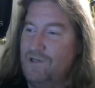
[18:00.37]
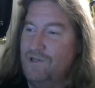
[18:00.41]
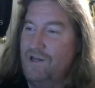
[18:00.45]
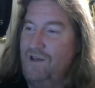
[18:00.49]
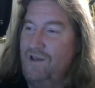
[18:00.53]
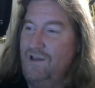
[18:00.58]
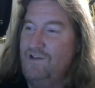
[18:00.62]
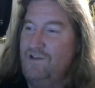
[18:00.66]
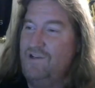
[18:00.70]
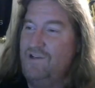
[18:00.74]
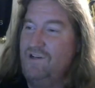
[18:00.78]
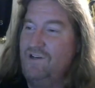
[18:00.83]

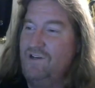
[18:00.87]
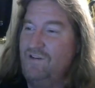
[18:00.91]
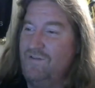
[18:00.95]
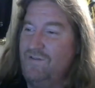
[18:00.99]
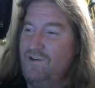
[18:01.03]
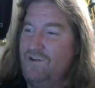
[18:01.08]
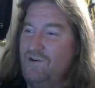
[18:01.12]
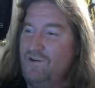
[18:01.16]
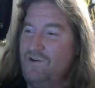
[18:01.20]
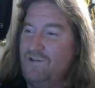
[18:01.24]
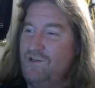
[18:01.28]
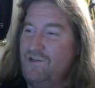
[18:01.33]
easy
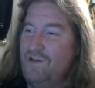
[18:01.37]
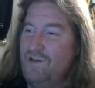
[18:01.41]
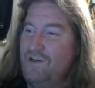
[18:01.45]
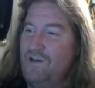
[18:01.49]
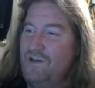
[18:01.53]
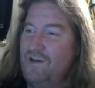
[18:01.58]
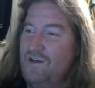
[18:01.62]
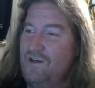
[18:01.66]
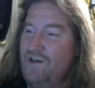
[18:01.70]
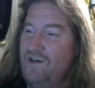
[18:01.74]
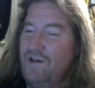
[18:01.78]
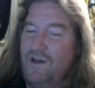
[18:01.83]
difficulty,
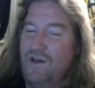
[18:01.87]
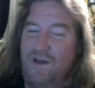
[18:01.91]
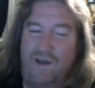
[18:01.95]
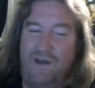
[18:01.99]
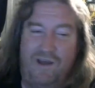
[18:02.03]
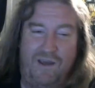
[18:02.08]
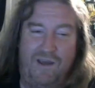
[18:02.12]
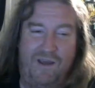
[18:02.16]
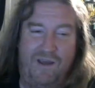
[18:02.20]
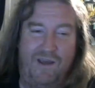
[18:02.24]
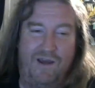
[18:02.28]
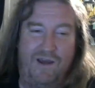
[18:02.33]

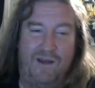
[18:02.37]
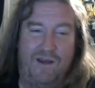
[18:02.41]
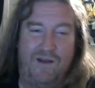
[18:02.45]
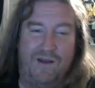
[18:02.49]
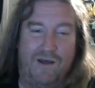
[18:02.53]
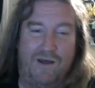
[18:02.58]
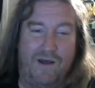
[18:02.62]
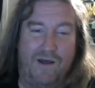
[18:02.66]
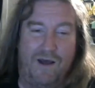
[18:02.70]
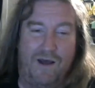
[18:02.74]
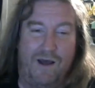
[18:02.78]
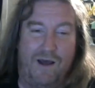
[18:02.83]
and
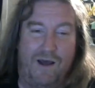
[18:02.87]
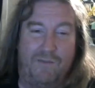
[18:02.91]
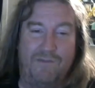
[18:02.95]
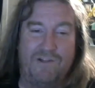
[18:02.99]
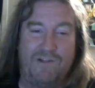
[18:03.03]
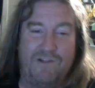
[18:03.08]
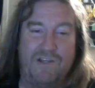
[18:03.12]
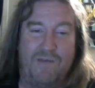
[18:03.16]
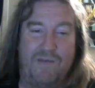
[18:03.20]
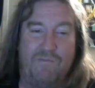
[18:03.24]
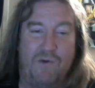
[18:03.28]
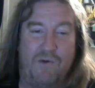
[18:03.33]
I'm going to
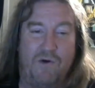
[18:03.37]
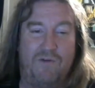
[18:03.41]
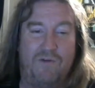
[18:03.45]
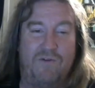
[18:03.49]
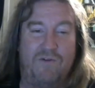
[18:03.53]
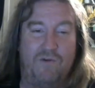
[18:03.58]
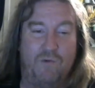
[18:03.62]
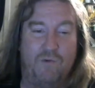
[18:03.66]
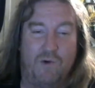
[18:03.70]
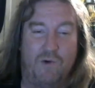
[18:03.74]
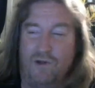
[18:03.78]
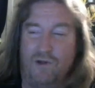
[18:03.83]
say both
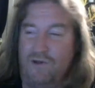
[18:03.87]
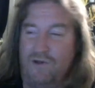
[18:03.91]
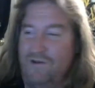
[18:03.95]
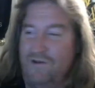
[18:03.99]
you roll it.